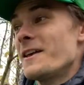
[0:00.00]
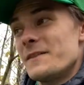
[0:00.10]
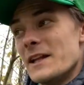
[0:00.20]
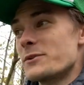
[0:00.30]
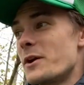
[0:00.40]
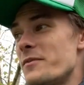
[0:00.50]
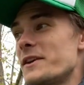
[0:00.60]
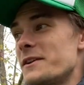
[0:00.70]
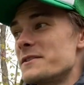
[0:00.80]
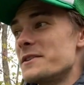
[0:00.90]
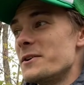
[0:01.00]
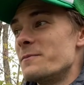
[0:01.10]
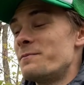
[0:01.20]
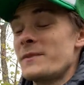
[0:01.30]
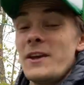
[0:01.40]
That's what I'm thinking too.
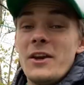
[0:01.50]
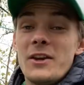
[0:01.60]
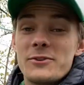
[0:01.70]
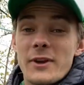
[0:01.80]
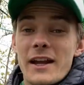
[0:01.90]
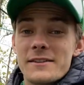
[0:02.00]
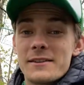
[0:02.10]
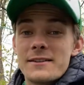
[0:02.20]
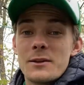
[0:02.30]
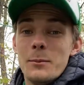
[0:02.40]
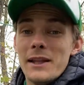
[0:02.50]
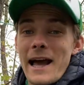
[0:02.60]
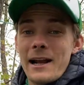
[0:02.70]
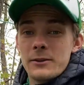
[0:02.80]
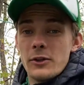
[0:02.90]
So guys, this is a
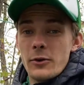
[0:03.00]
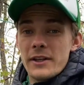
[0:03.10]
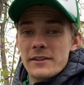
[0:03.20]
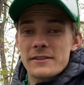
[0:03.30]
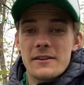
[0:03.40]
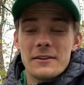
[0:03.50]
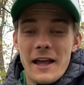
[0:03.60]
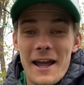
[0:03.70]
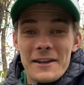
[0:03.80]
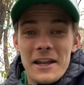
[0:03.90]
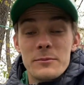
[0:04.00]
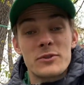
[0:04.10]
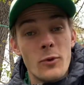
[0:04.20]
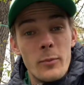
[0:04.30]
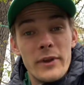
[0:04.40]
black locust. The Latin name is
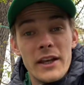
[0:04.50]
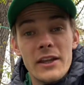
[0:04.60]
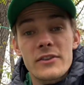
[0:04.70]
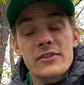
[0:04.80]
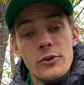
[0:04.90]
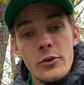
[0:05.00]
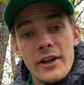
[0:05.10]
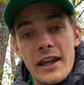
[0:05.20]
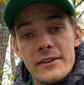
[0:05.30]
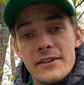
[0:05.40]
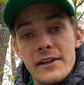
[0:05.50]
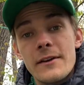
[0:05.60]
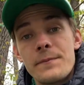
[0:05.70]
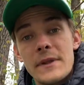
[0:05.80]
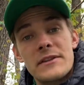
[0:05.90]
Robinia pseudoacacia.
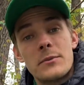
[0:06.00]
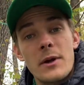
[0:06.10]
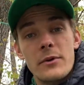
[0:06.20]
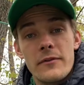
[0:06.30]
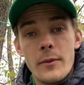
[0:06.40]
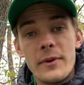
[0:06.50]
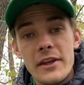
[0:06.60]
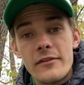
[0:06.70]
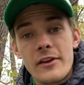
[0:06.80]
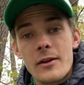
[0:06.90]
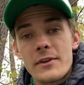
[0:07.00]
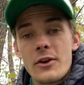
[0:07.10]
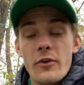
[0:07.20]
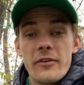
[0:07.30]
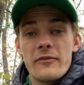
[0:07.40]
It's a member of the pea family,
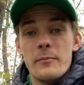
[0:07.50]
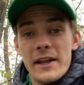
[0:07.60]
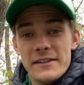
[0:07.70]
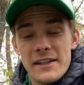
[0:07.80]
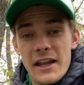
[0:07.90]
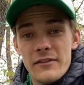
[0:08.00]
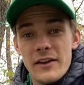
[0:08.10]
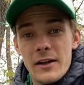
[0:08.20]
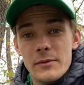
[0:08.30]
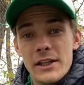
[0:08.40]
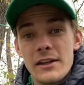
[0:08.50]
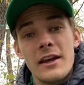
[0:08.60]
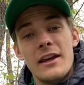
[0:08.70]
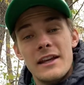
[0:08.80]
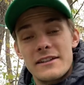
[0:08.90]
or the Fabaceae family.
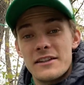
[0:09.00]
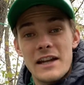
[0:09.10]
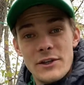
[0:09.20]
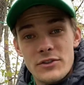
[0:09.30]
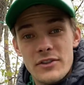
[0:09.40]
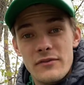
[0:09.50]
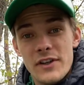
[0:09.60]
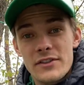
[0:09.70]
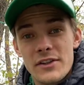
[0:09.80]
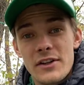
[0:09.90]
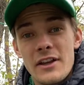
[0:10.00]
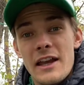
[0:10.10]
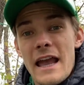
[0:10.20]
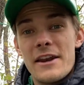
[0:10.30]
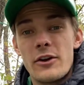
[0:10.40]
It's a nitrogen fixer,
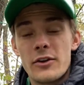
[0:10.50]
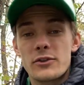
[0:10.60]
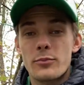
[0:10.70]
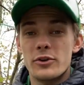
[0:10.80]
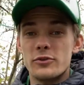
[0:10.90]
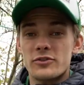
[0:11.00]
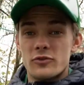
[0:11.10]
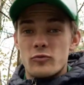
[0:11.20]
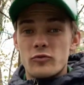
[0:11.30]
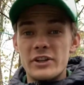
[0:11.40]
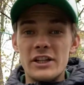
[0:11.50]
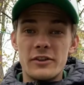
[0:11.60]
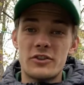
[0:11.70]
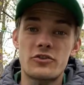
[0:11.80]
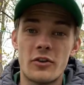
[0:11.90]
and it also produces really
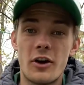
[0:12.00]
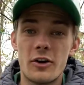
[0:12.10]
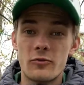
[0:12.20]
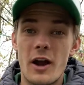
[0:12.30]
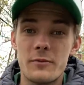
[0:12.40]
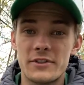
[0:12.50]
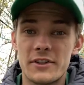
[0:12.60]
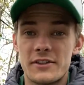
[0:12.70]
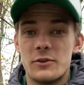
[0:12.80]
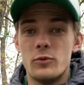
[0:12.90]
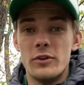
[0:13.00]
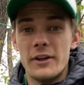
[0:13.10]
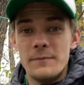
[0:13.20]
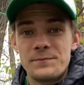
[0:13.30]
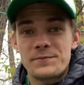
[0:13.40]
strong rot-resistant
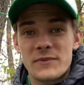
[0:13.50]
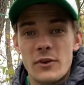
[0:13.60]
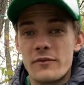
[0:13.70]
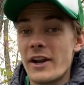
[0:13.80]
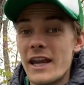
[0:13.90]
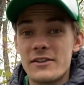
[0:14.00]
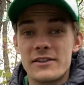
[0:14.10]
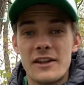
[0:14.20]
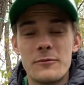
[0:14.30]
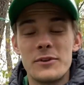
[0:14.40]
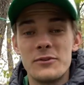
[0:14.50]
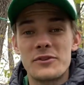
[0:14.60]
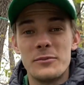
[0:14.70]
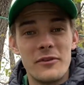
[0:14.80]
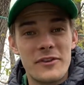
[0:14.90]
wood. So for ages, they've been used
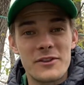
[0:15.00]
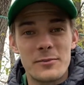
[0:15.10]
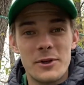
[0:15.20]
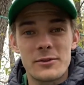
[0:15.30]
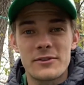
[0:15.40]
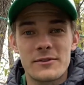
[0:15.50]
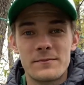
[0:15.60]
to build fence posts.